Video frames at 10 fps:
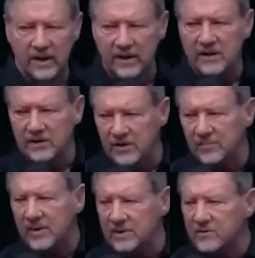That's the
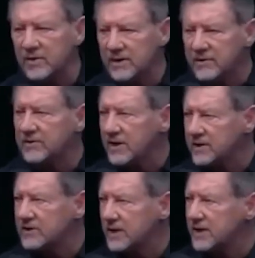best way to
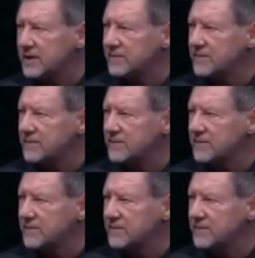translate it.